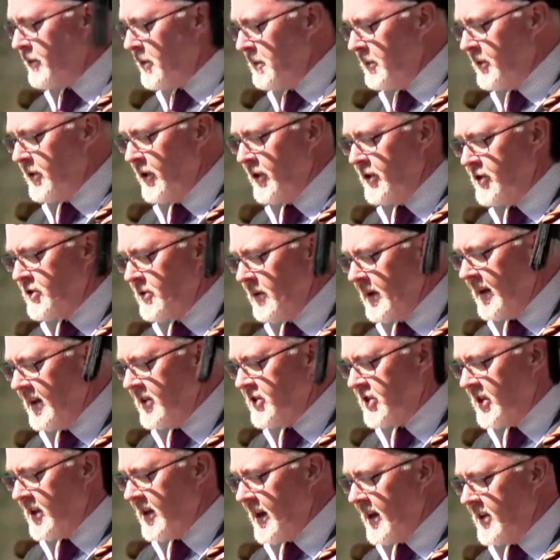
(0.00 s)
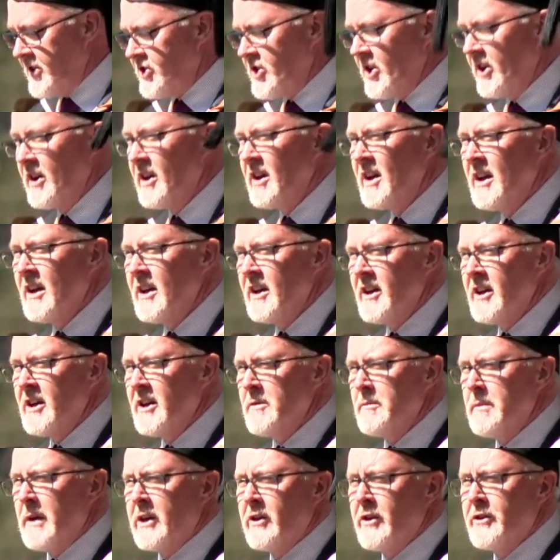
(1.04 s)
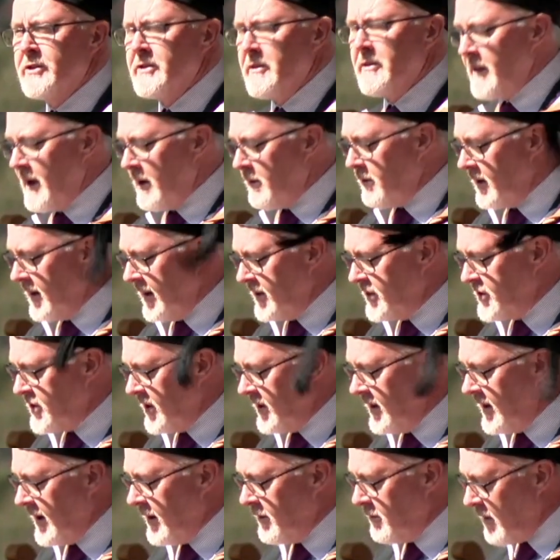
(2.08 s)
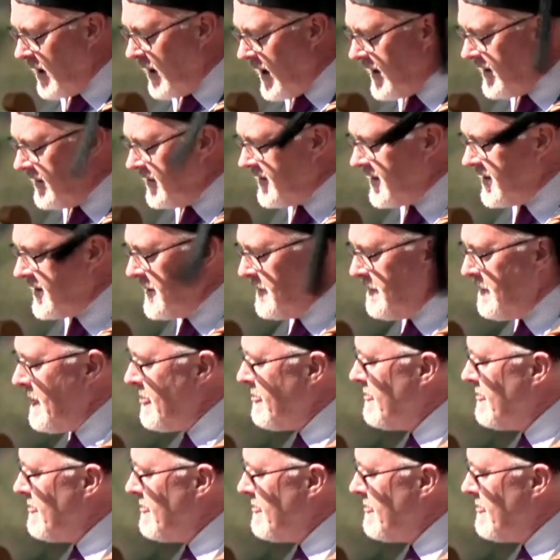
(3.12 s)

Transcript: from tertiary education because of their religion and race.